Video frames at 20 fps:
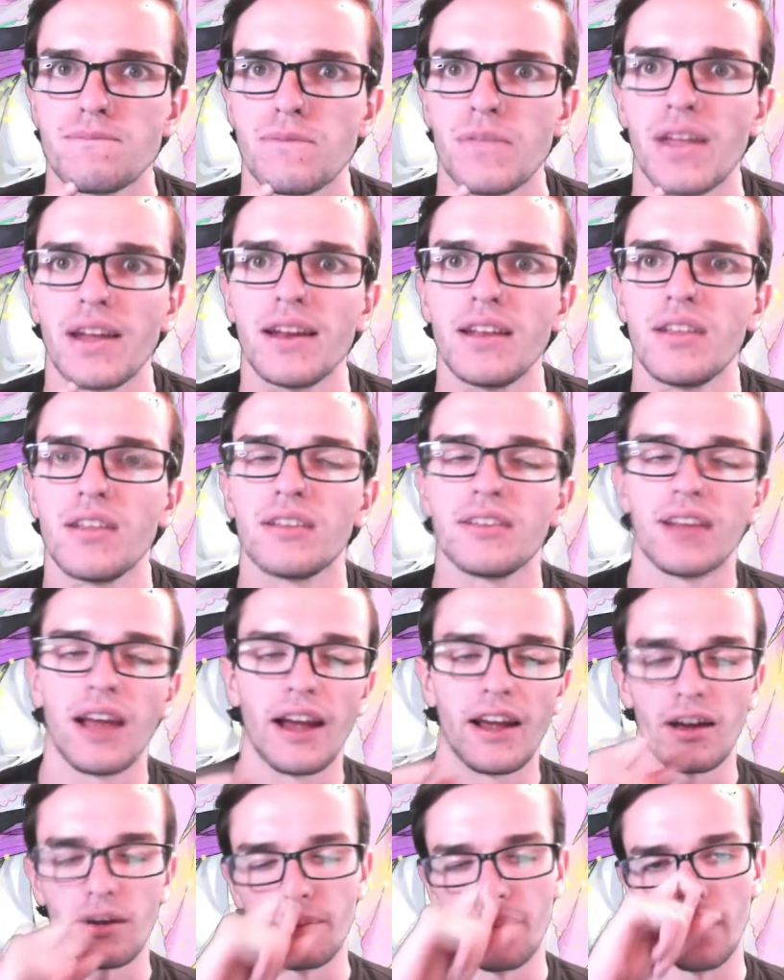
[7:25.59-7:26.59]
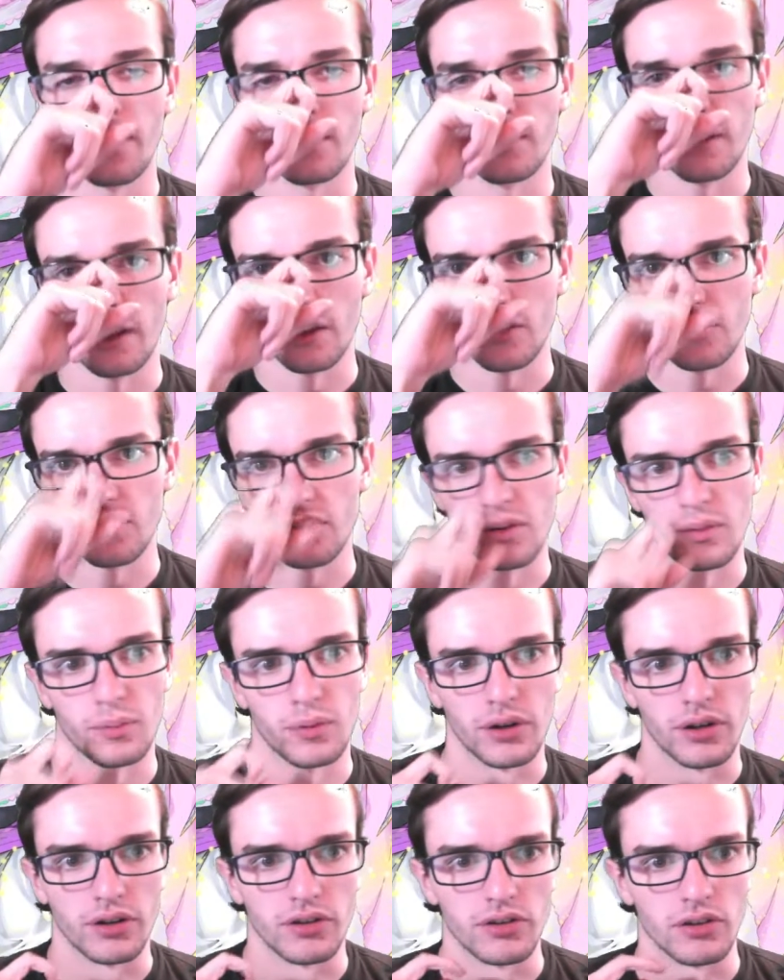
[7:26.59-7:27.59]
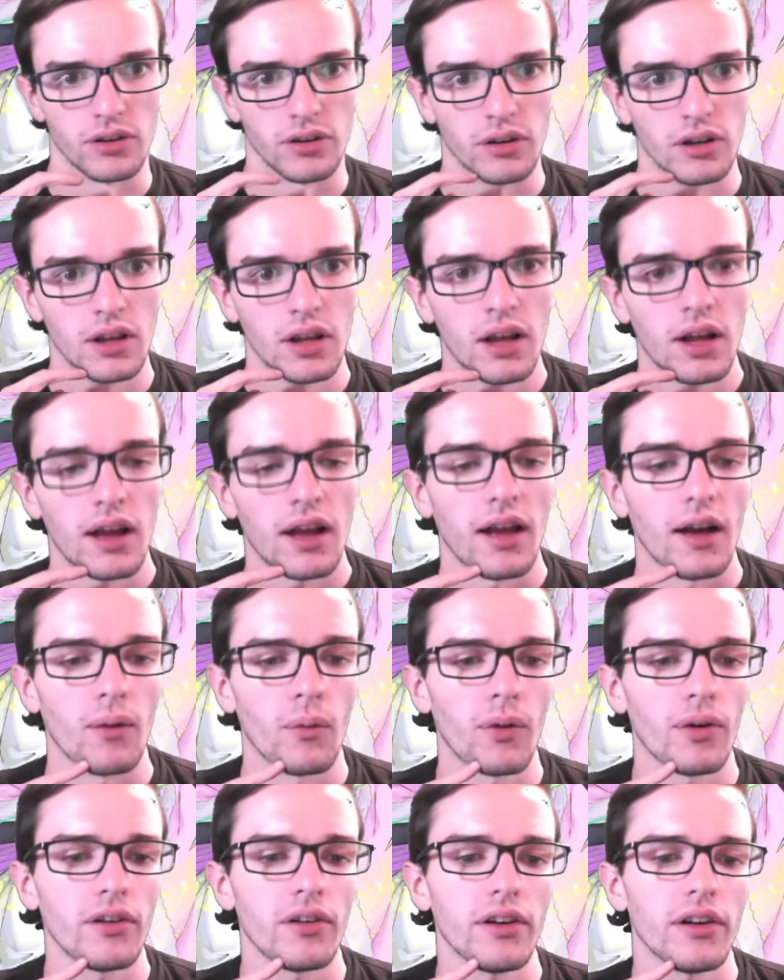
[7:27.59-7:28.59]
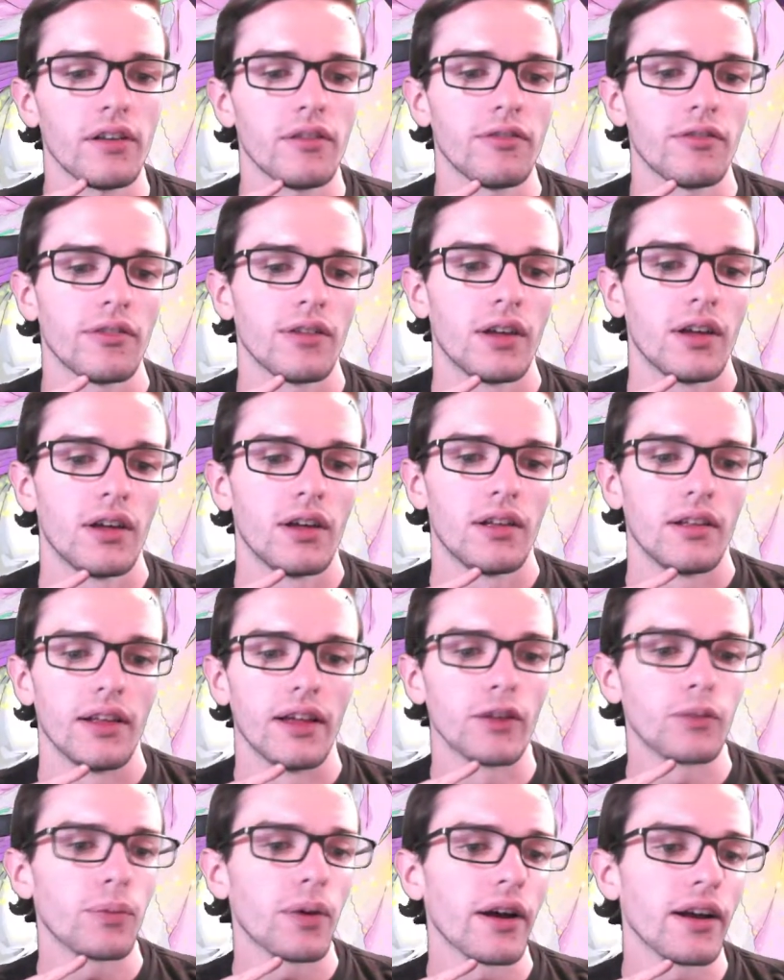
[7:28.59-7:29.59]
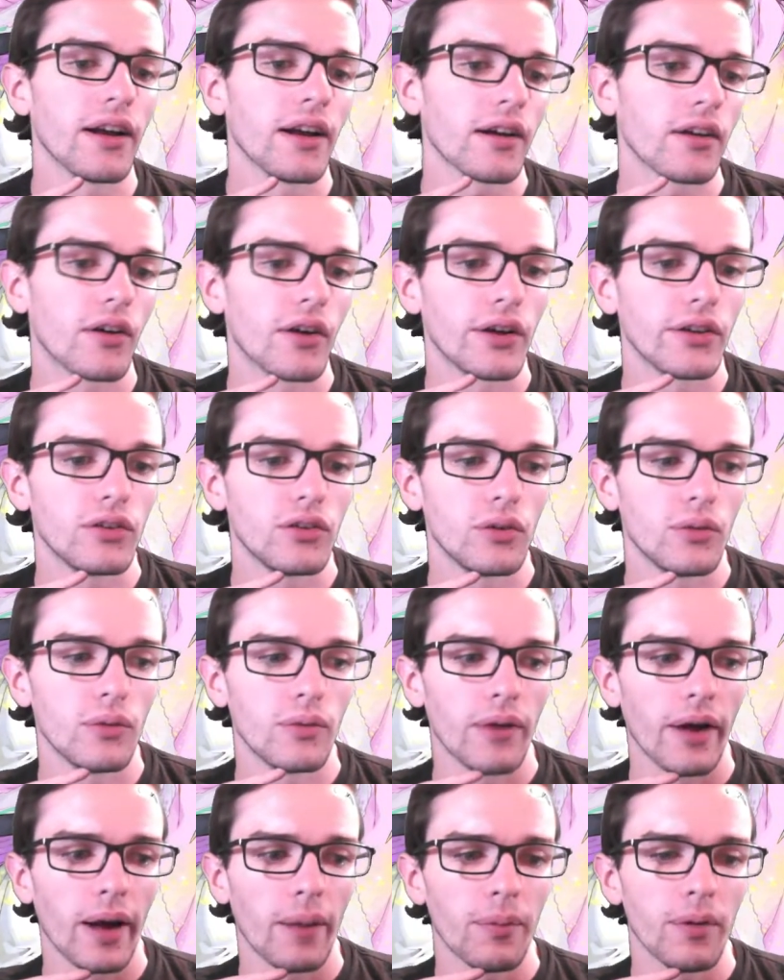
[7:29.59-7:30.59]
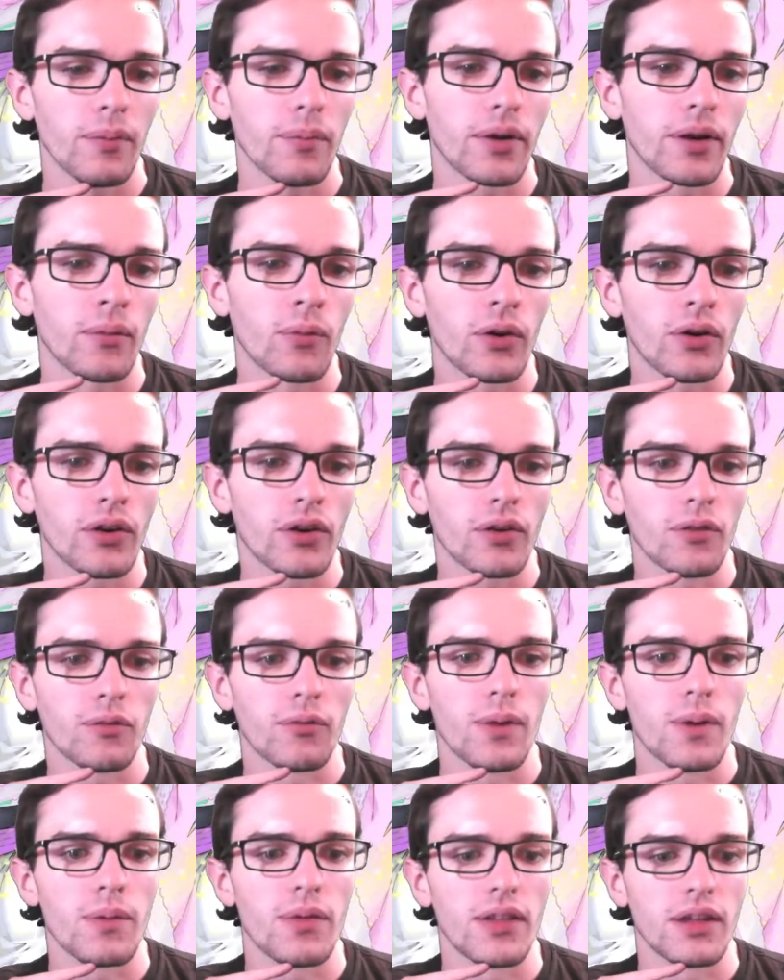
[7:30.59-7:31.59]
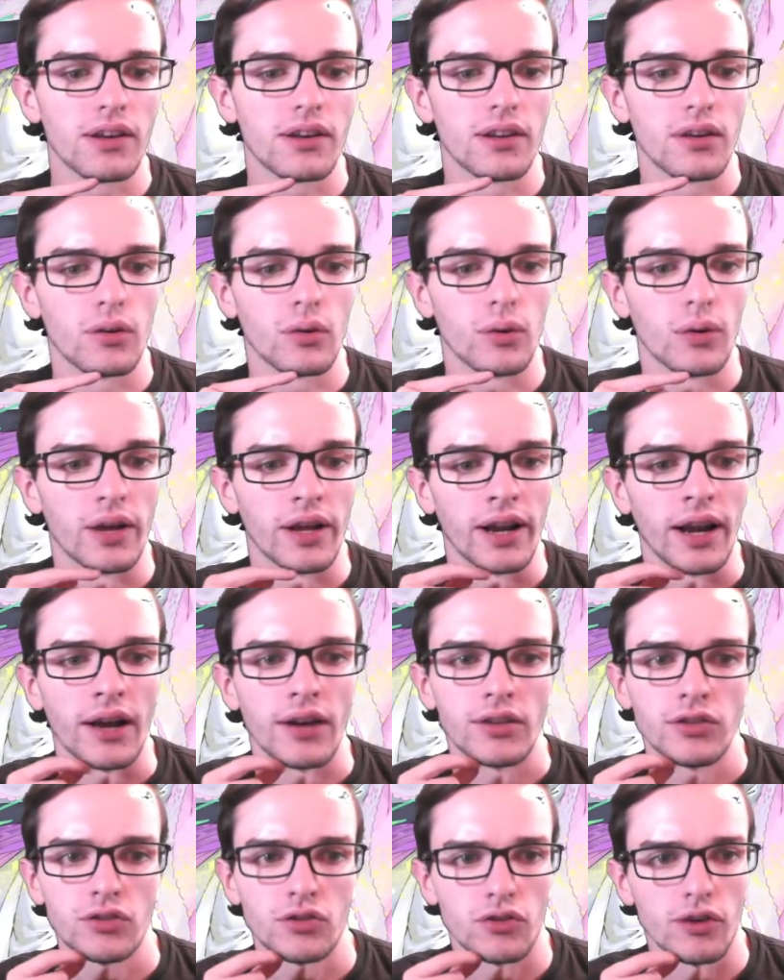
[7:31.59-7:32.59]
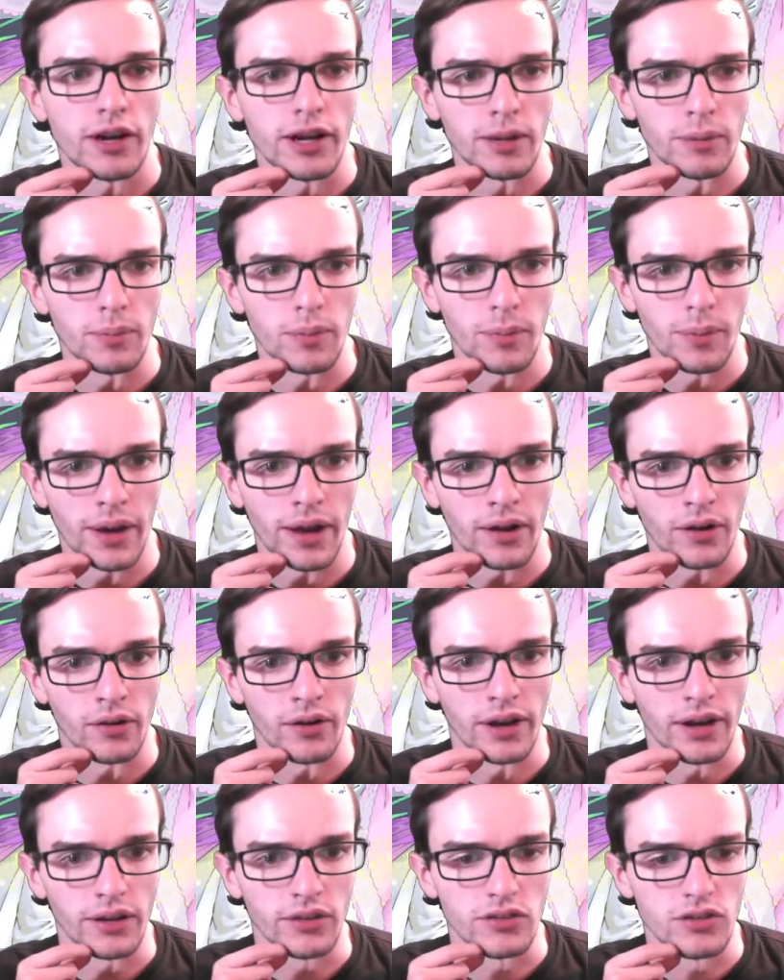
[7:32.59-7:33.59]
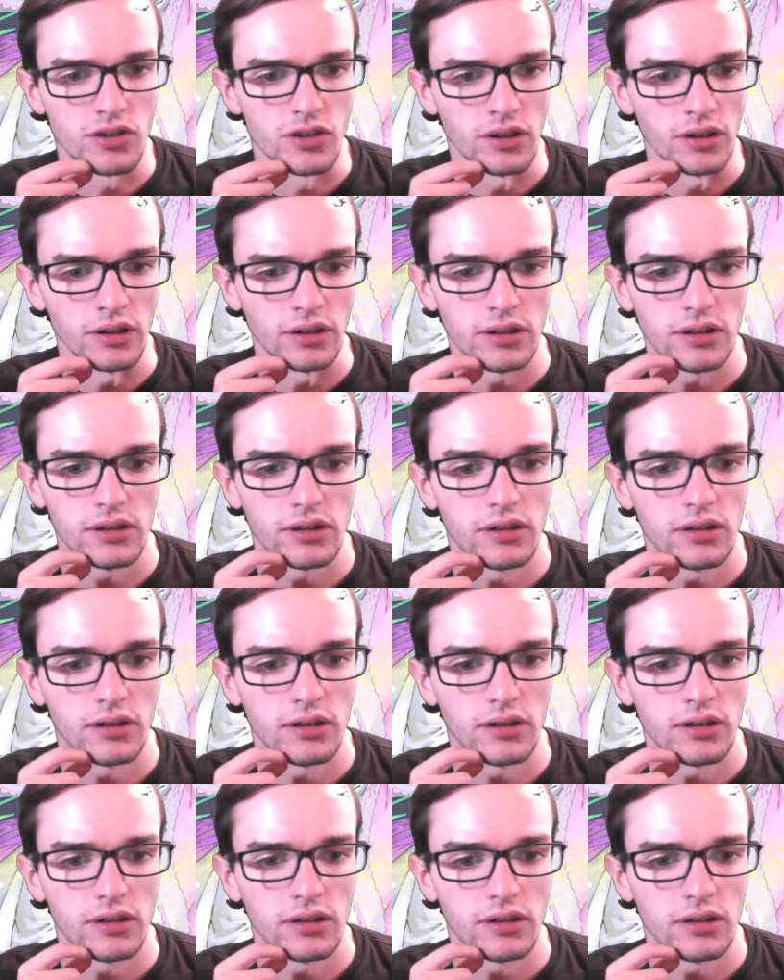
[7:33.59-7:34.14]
They did the Scion banner last year, I'm pretty sure. I'm wondering if... It's probably not going to happen, but I'm wondering if maybe they do an Ice Tribe banner next year.